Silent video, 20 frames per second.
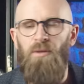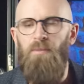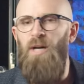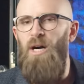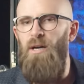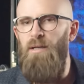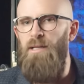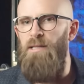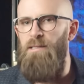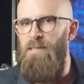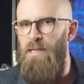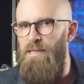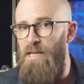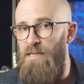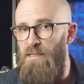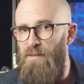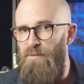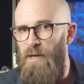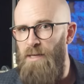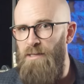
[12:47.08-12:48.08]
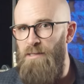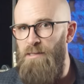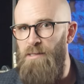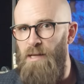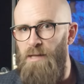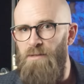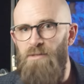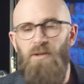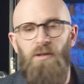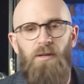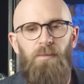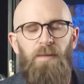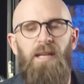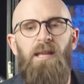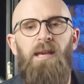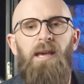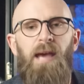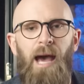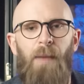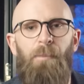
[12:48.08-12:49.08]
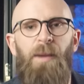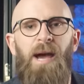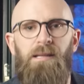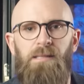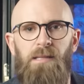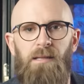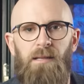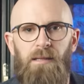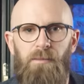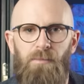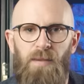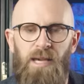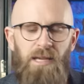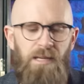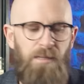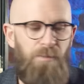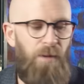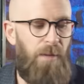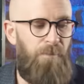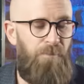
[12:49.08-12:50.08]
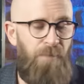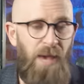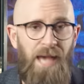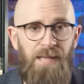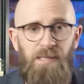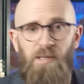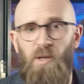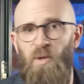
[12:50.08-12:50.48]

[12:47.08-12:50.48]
the markings identified as such could have been haphazardly made by bear's